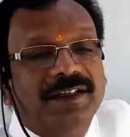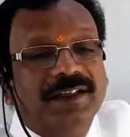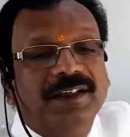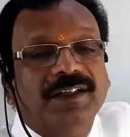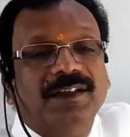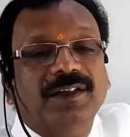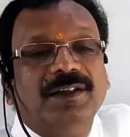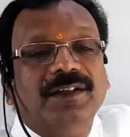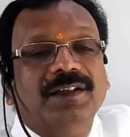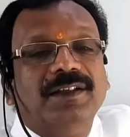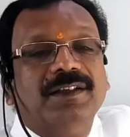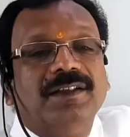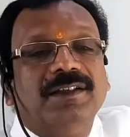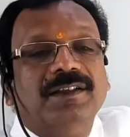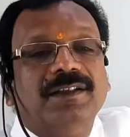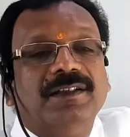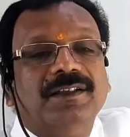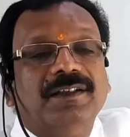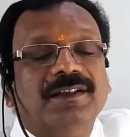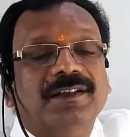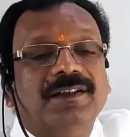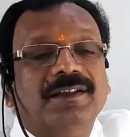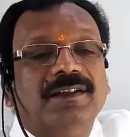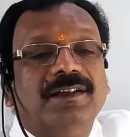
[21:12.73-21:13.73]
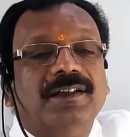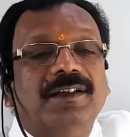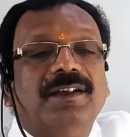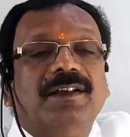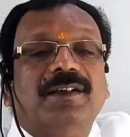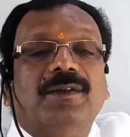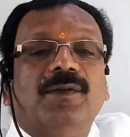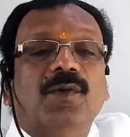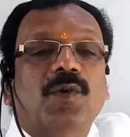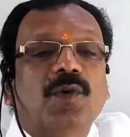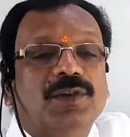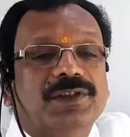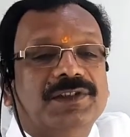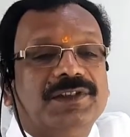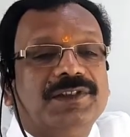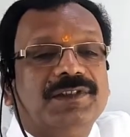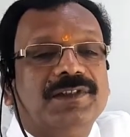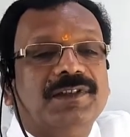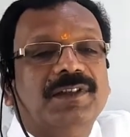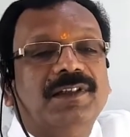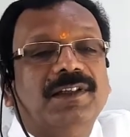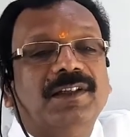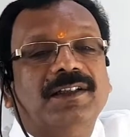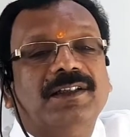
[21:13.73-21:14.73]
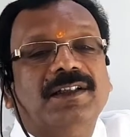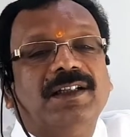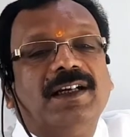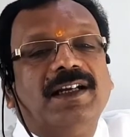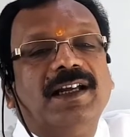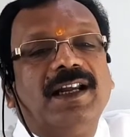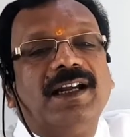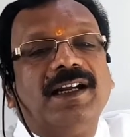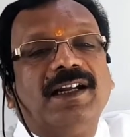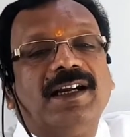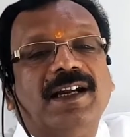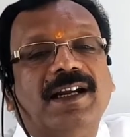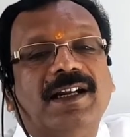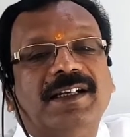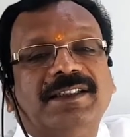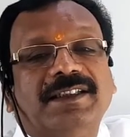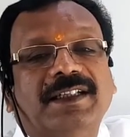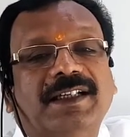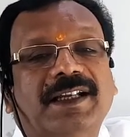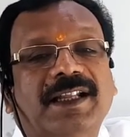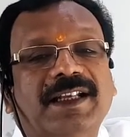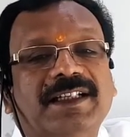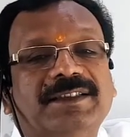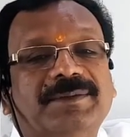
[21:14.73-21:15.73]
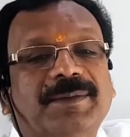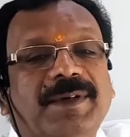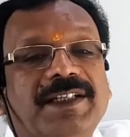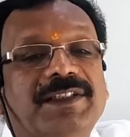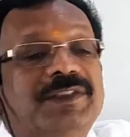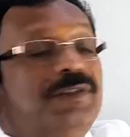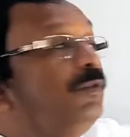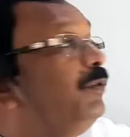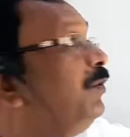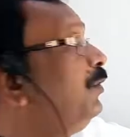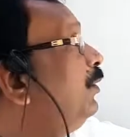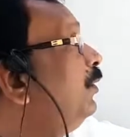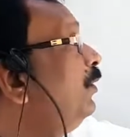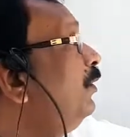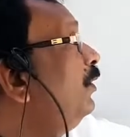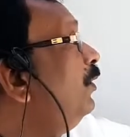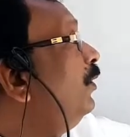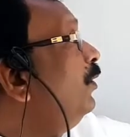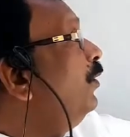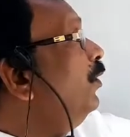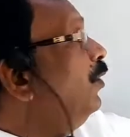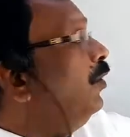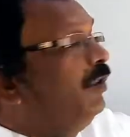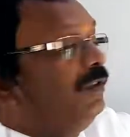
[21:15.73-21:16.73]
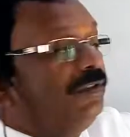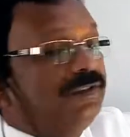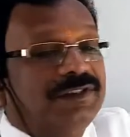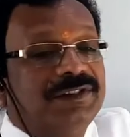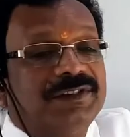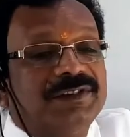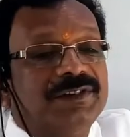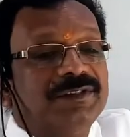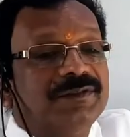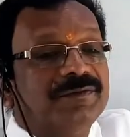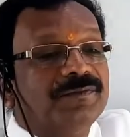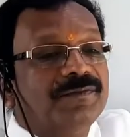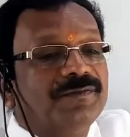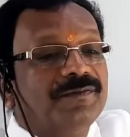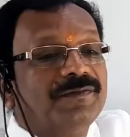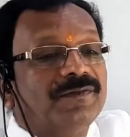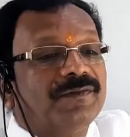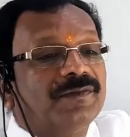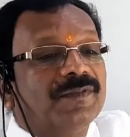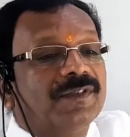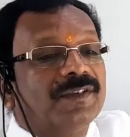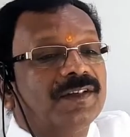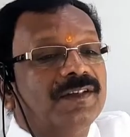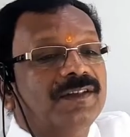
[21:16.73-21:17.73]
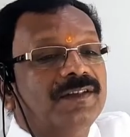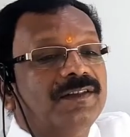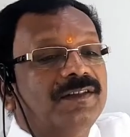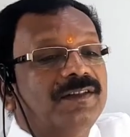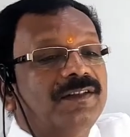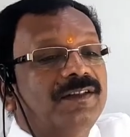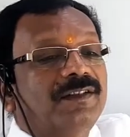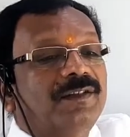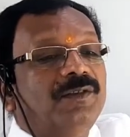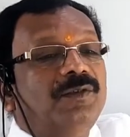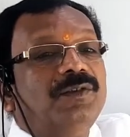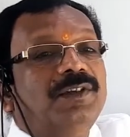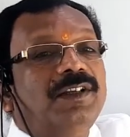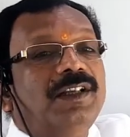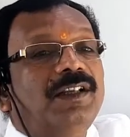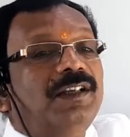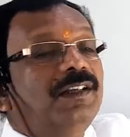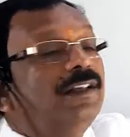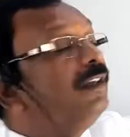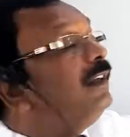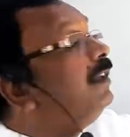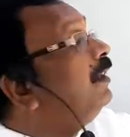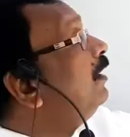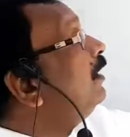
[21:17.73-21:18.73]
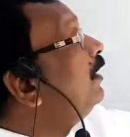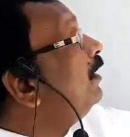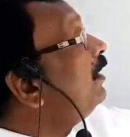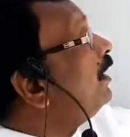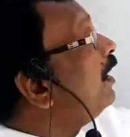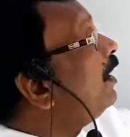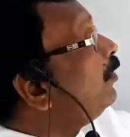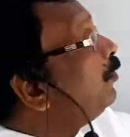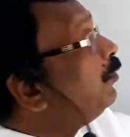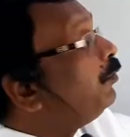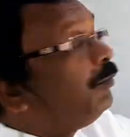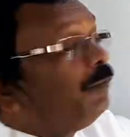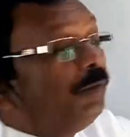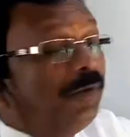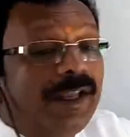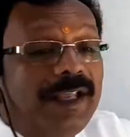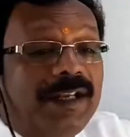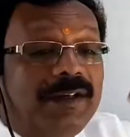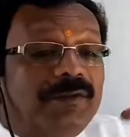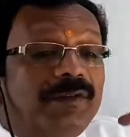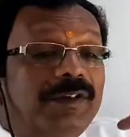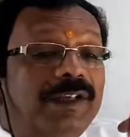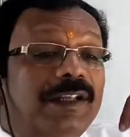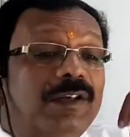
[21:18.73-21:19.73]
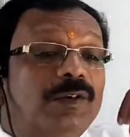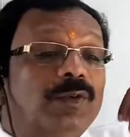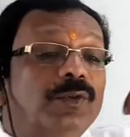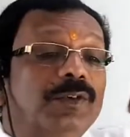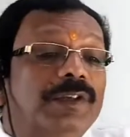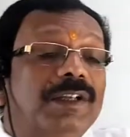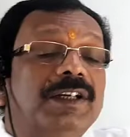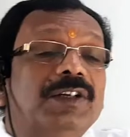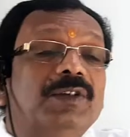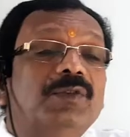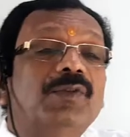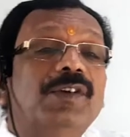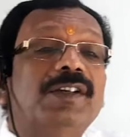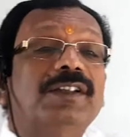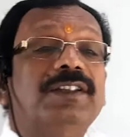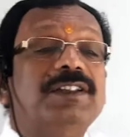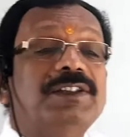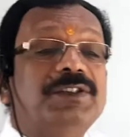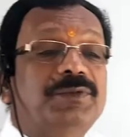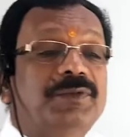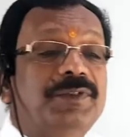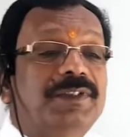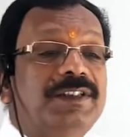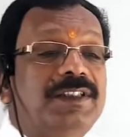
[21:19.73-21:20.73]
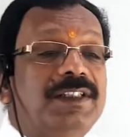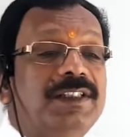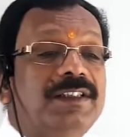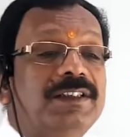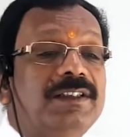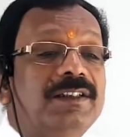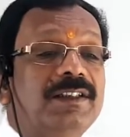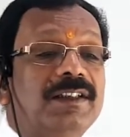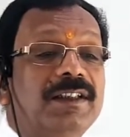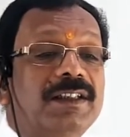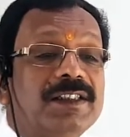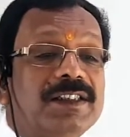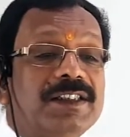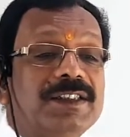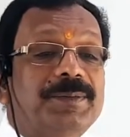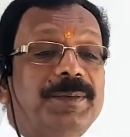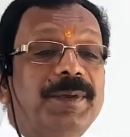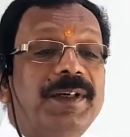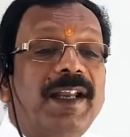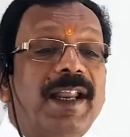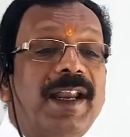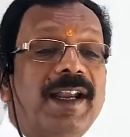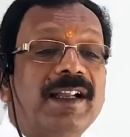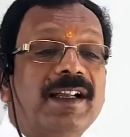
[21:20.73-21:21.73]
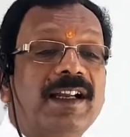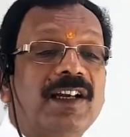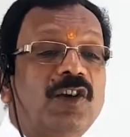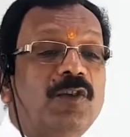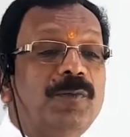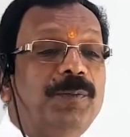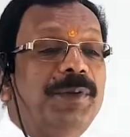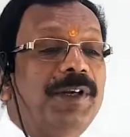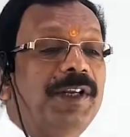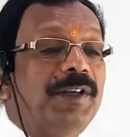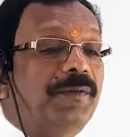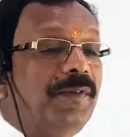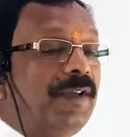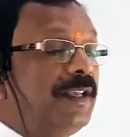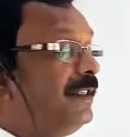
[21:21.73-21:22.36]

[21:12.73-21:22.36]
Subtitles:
P holes, the current conduction takes place due to holes. Okay. Now when we looking towards the switching speed and cutoff